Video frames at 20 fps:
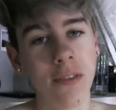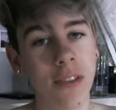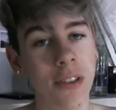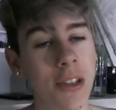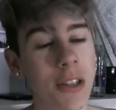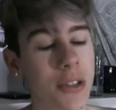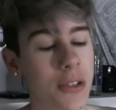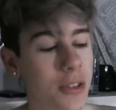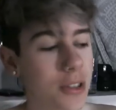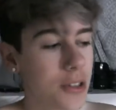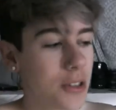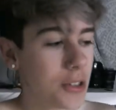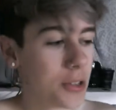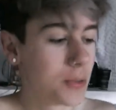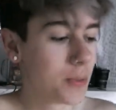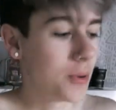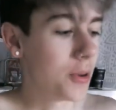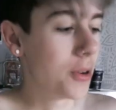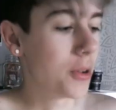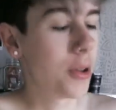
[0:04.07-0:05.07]
literally
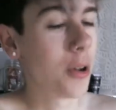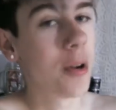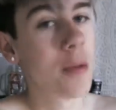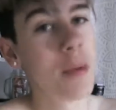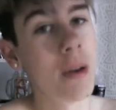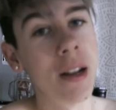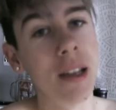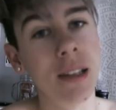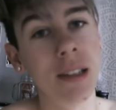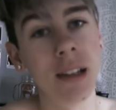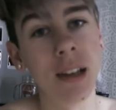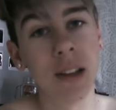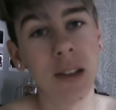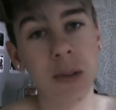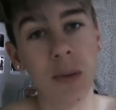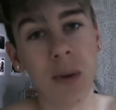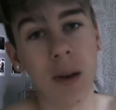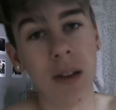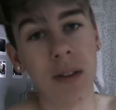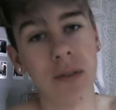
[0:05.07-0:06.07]
just woke up and it's like
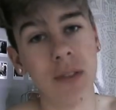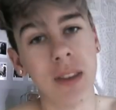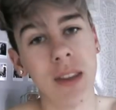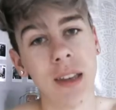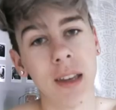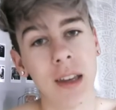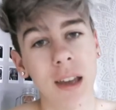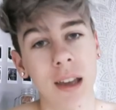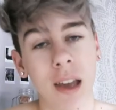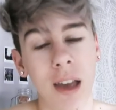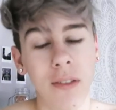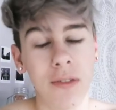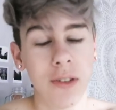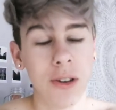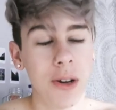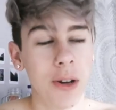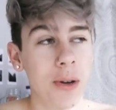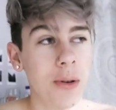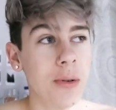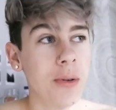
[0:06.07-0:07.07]
12 in the
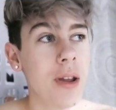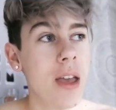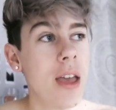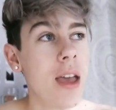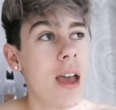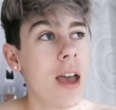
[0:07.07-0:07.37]
afternoon.